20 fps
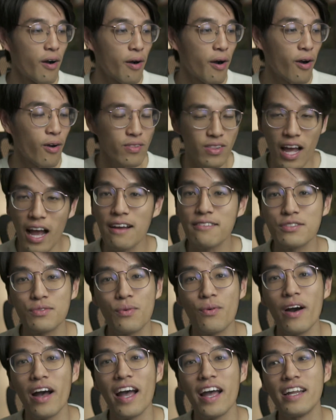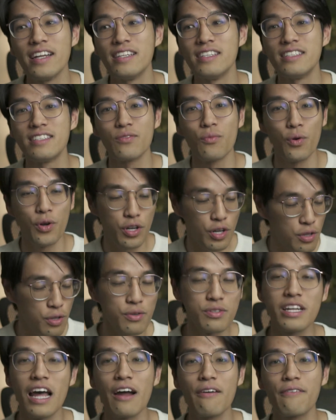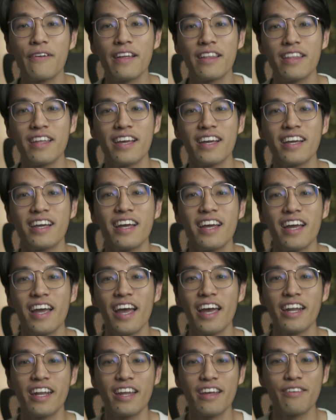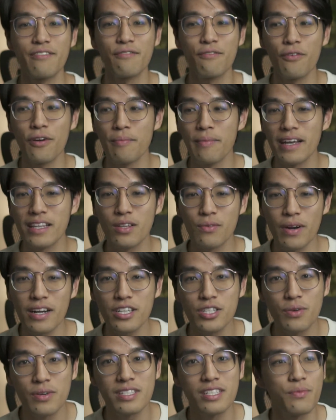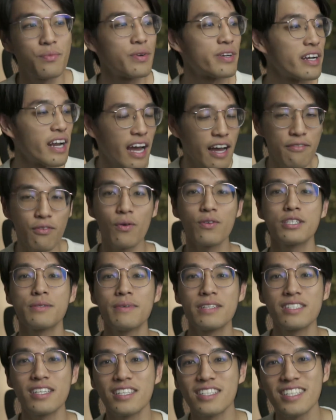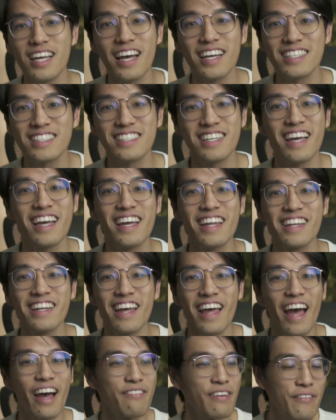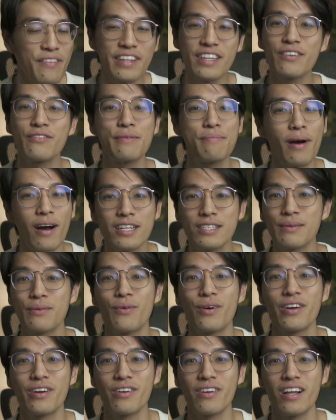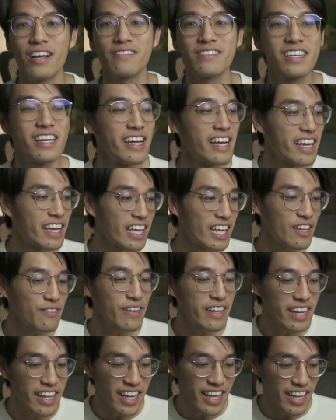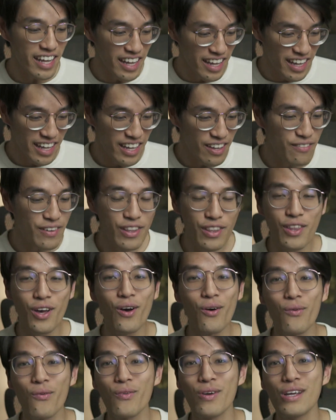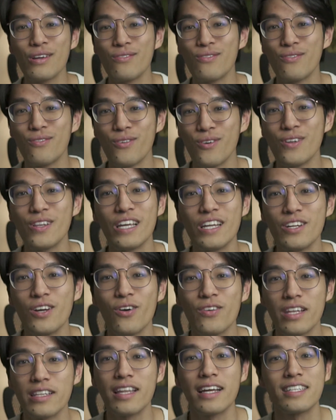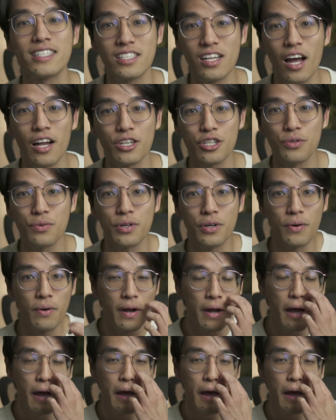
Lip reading: Our lives will end. We're going to lose everything. And if we make the right choice, then we're going to have ultimate success and have everything we possibly want in our lives, even though we really know that that's not true.